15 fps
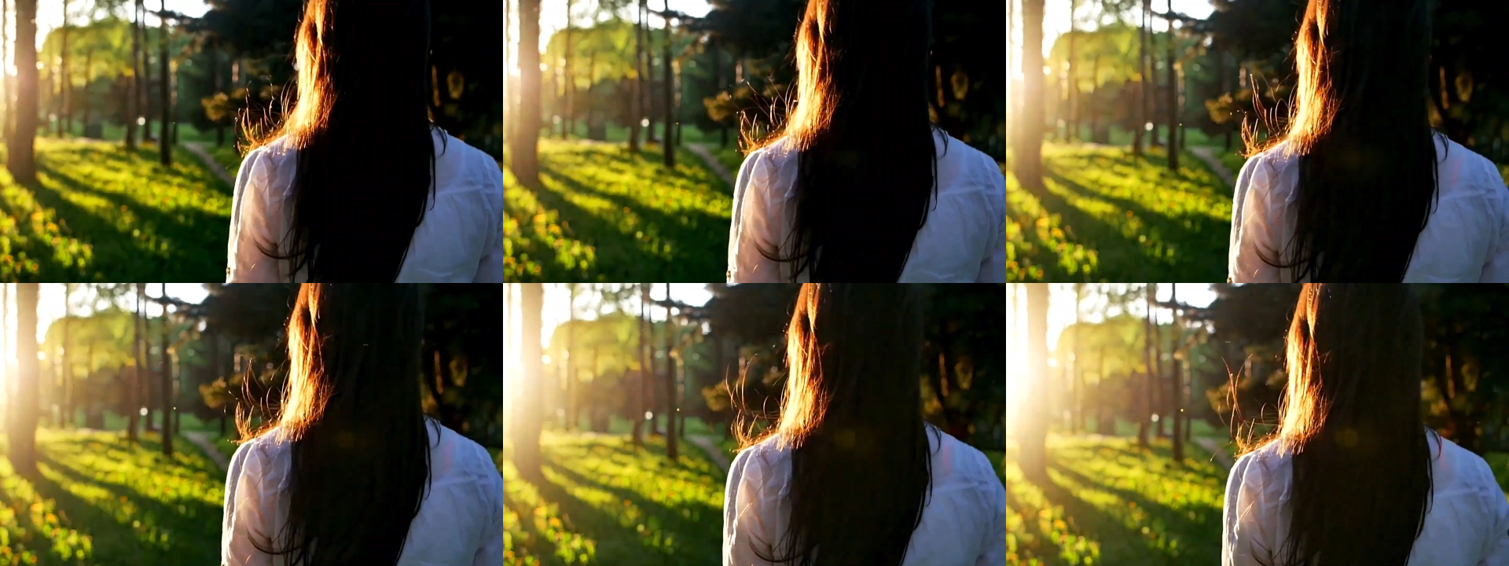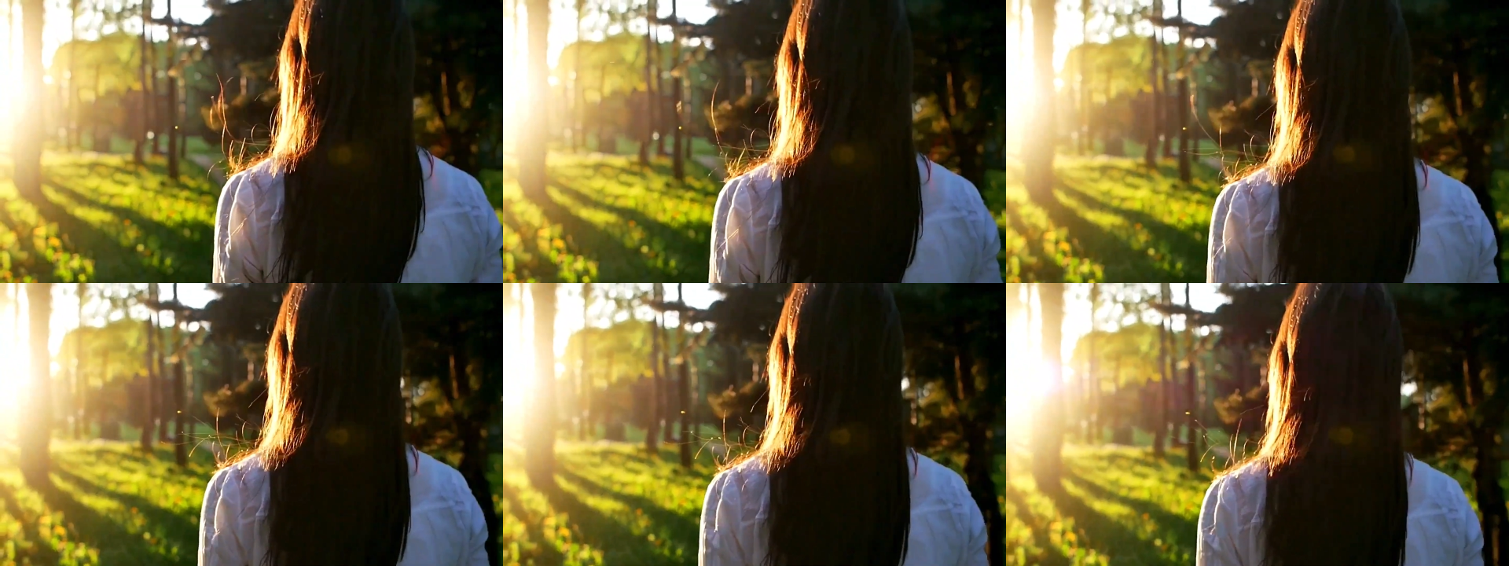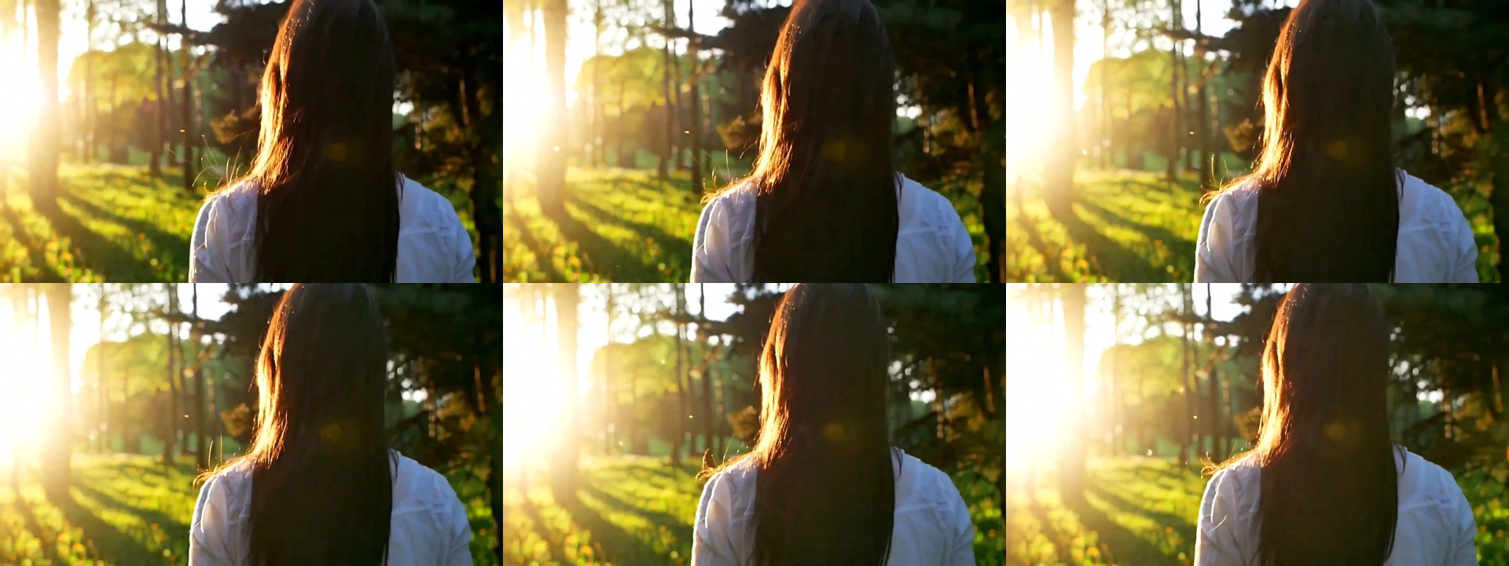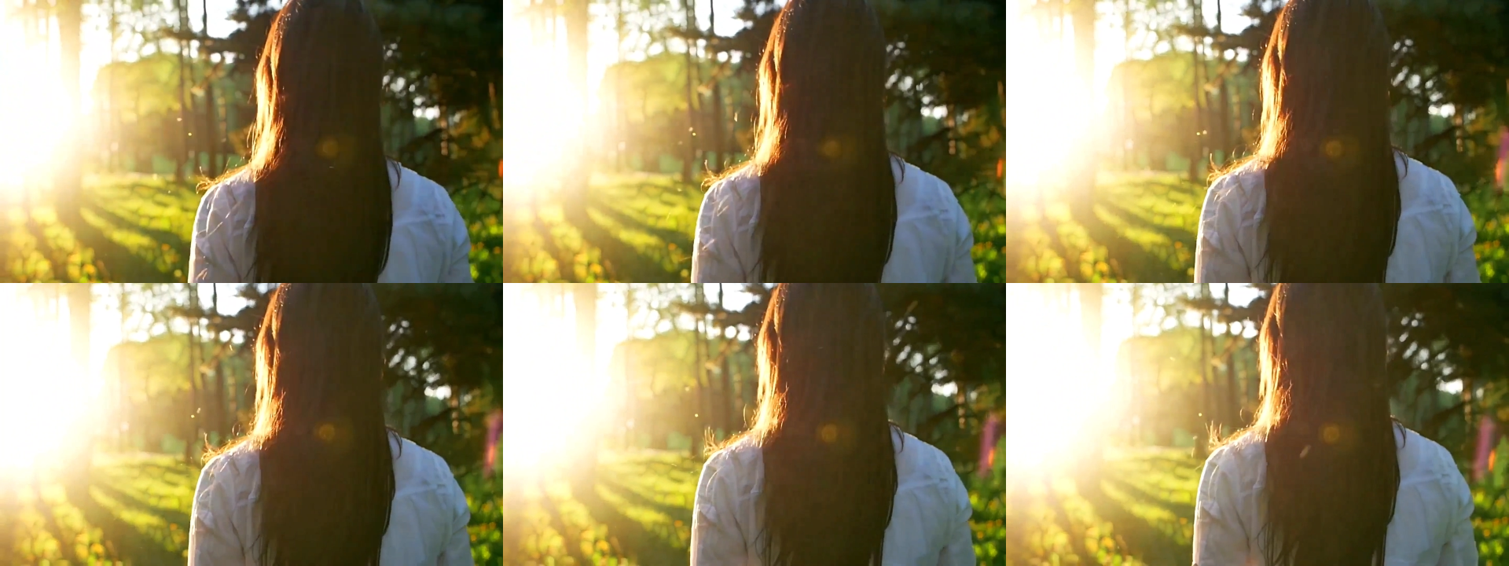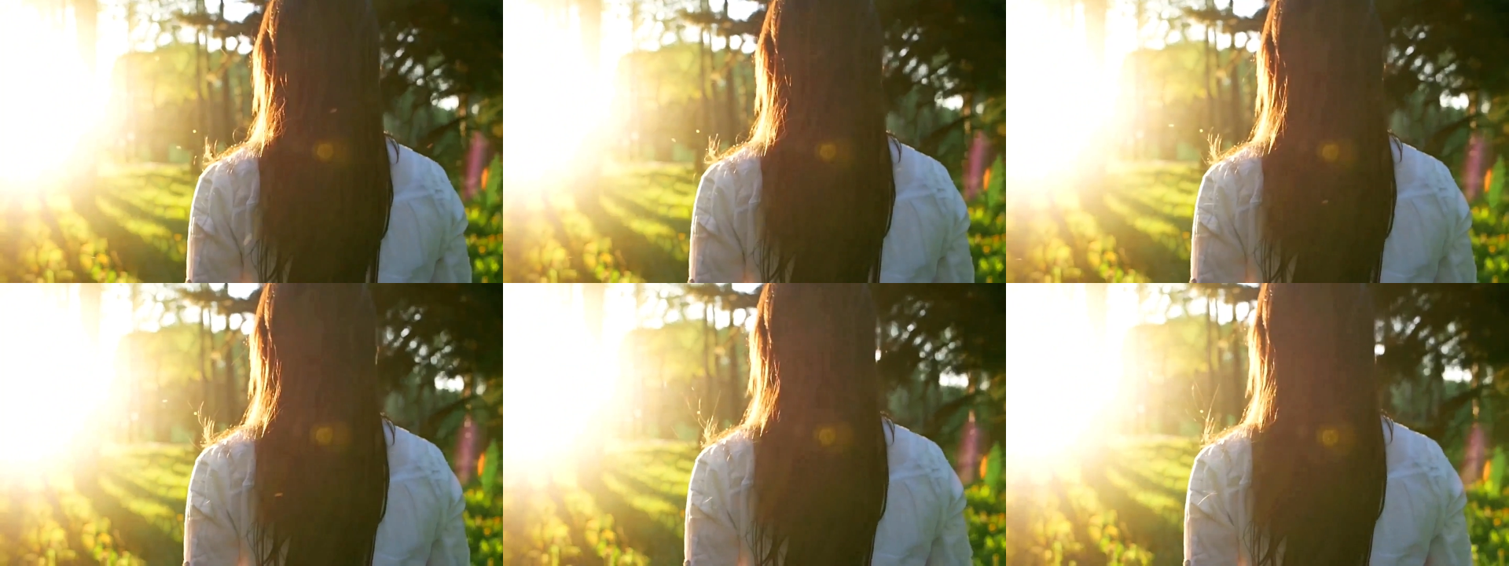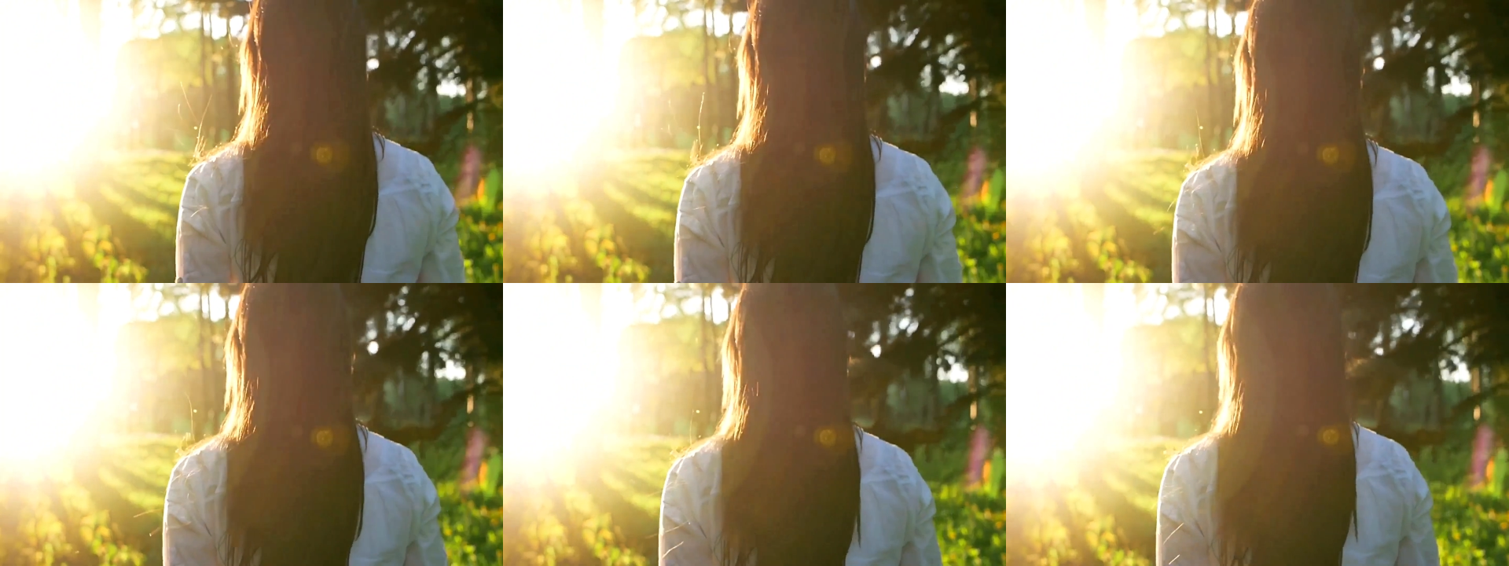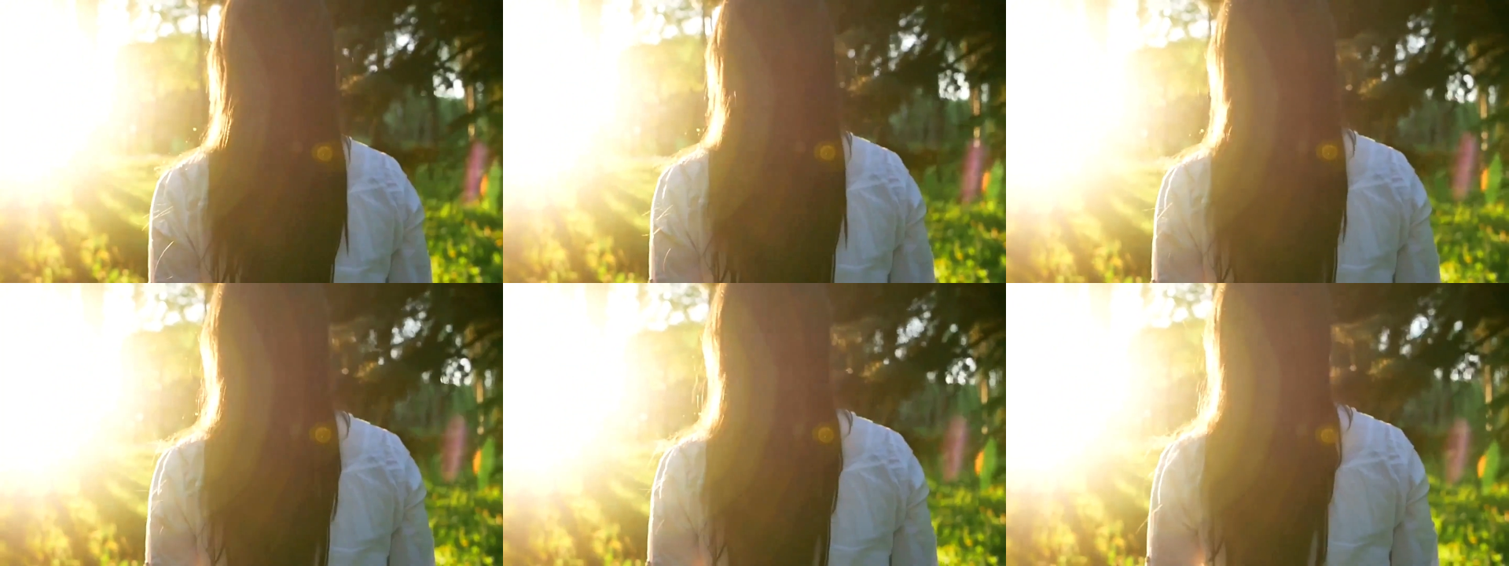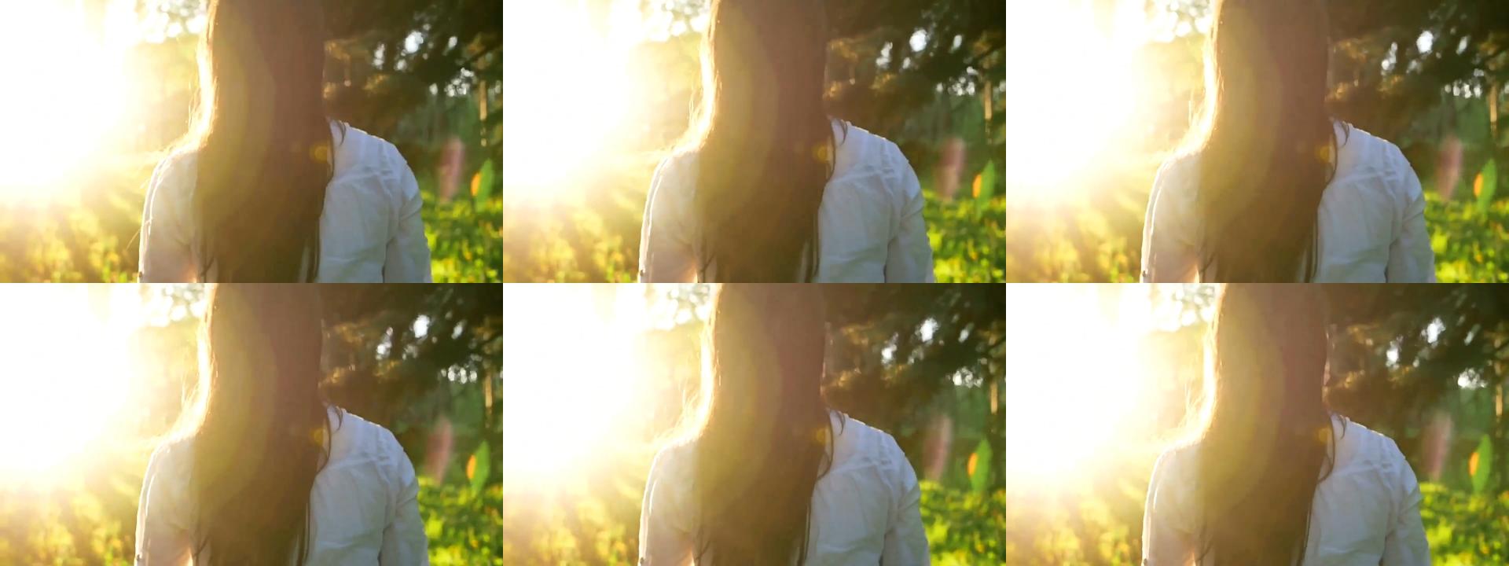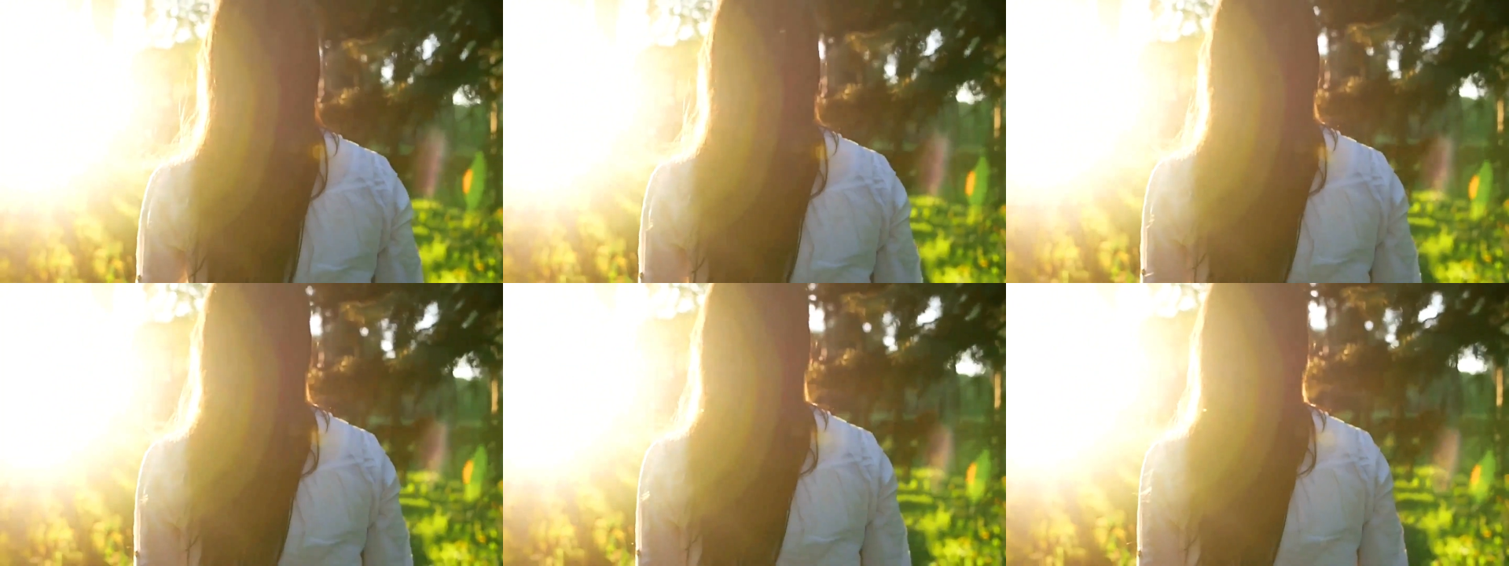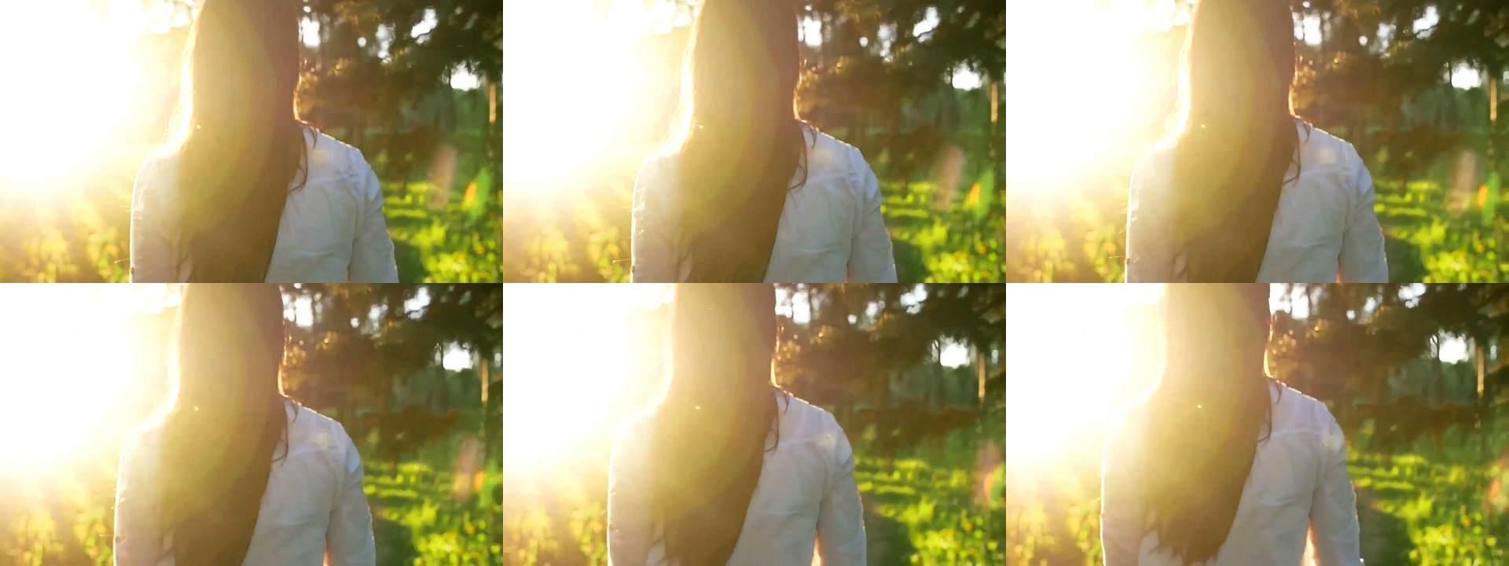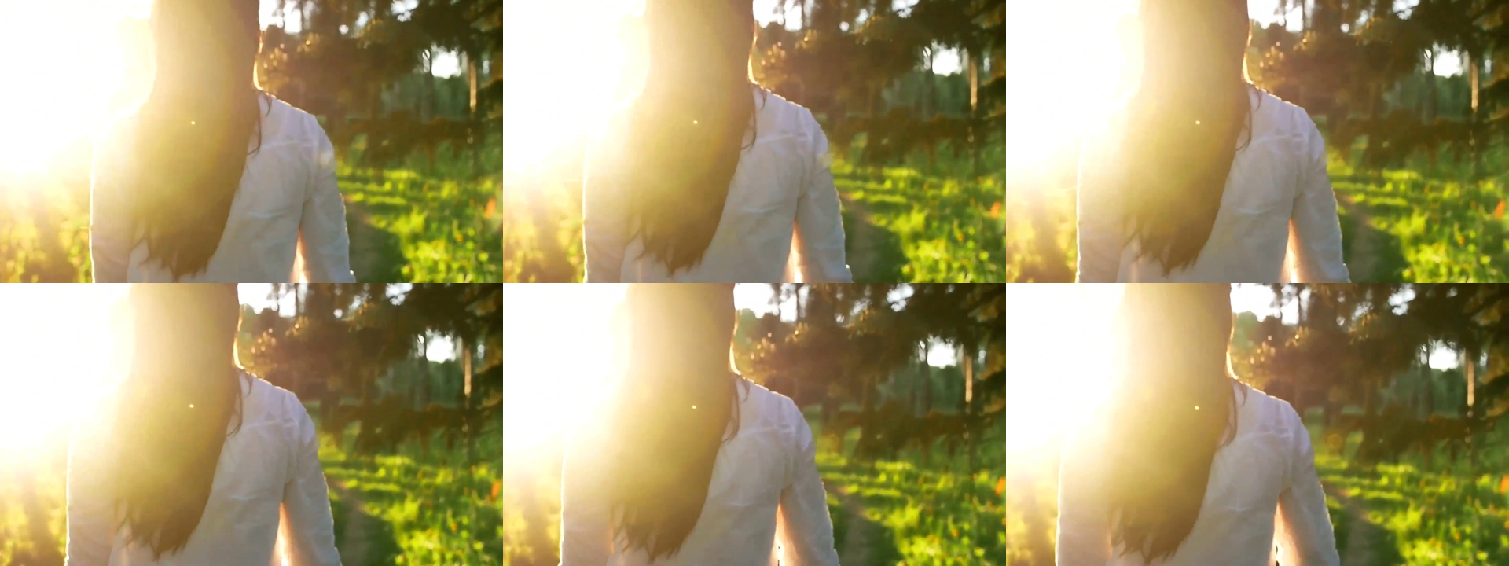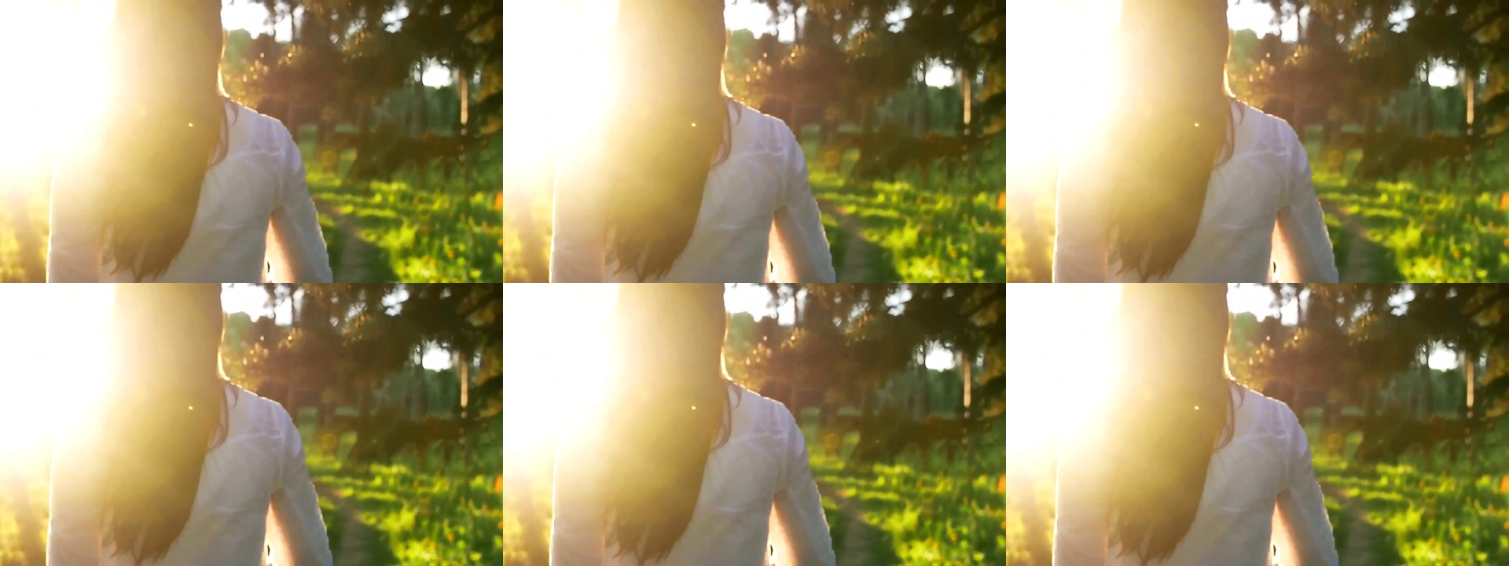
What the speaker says: Nobody's mouth can be seen.